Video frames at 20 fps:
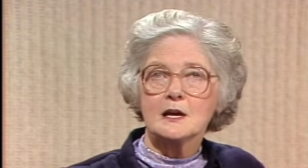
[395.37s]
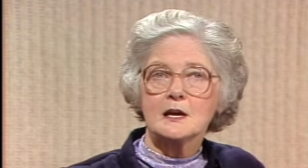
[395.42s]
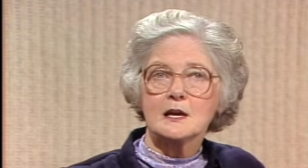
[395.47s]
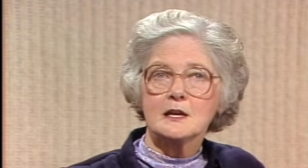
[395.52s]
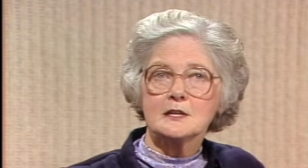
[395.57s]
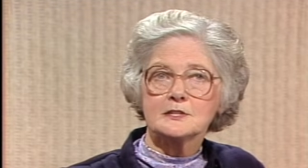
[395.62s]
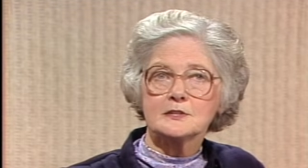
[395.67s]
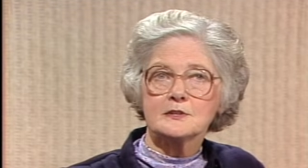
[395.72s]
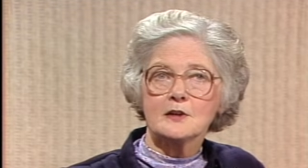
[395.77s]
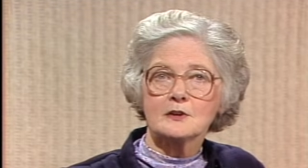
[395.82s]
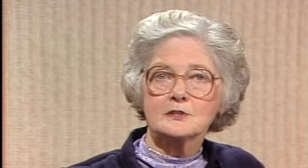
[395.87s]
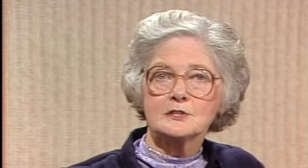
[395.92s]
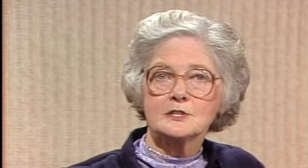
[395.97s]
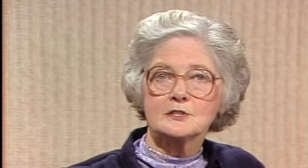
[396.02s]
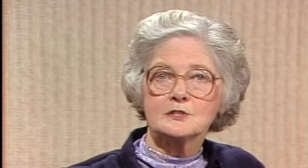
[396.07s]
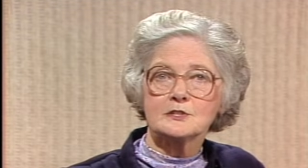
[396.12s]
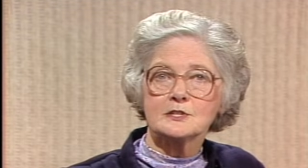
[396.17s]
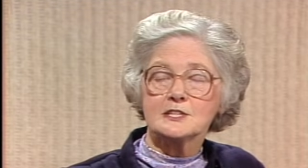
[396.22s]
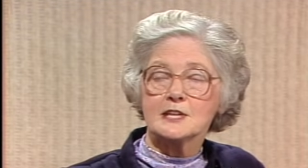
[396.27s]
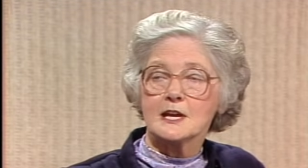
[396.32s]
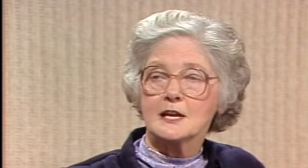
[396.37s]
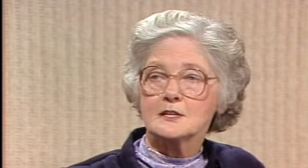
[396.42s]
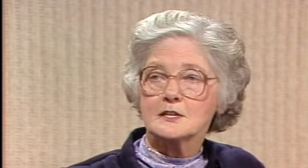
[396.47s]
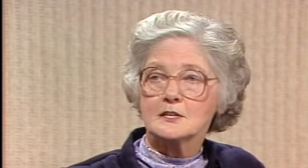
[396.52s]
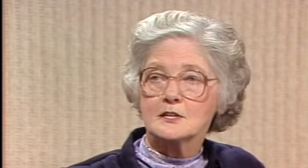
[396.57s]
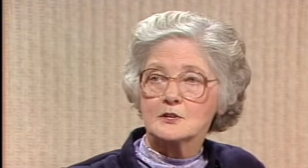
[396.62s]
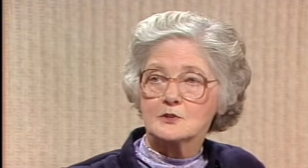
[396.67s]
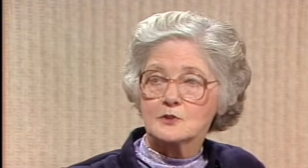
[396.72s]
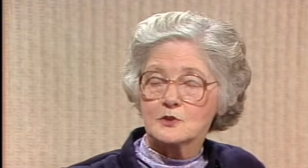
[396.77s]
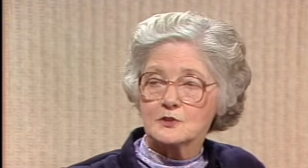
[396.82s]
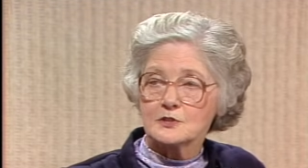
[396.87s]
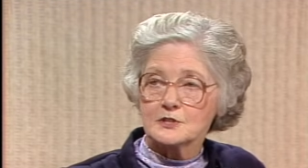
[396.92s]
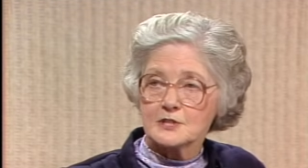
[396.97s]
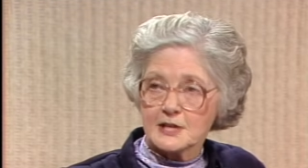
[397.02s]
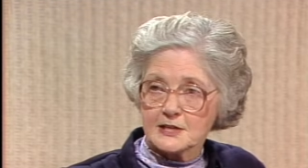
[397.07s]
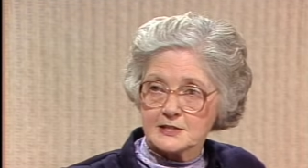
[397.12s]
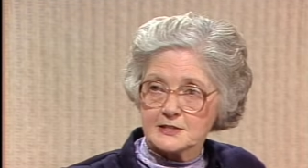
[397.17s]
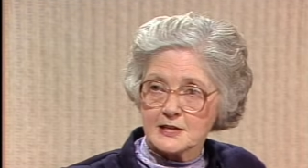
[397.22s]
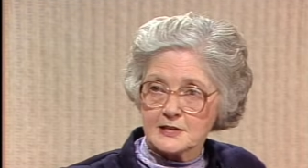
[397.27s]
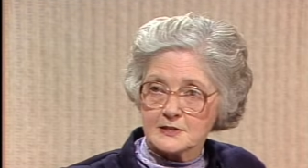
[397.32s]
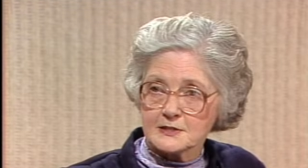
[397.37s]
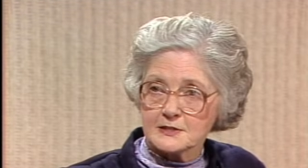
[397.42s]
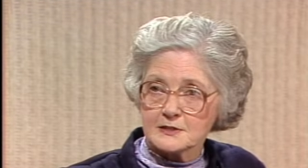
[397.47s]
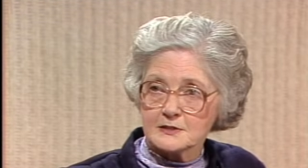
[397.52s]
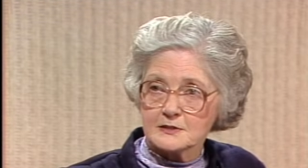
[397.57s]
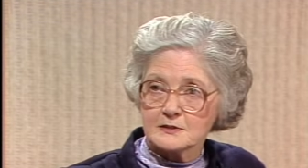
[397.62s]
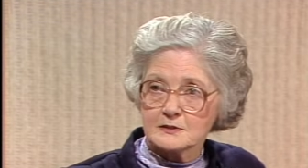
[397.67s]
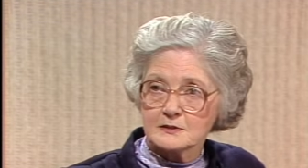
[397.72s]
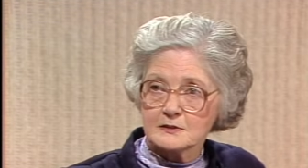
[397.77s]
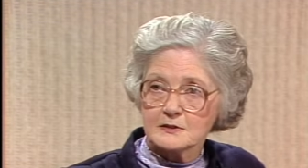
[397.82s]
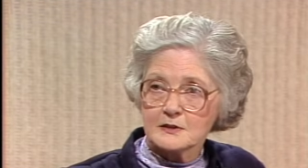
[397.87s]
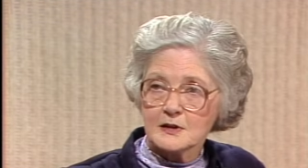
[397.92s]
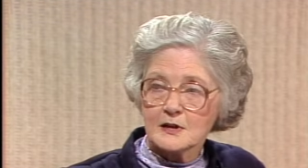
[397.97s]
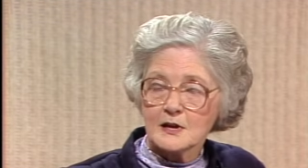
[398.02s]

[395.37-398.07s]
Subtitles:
is not to say that it couldn't exist,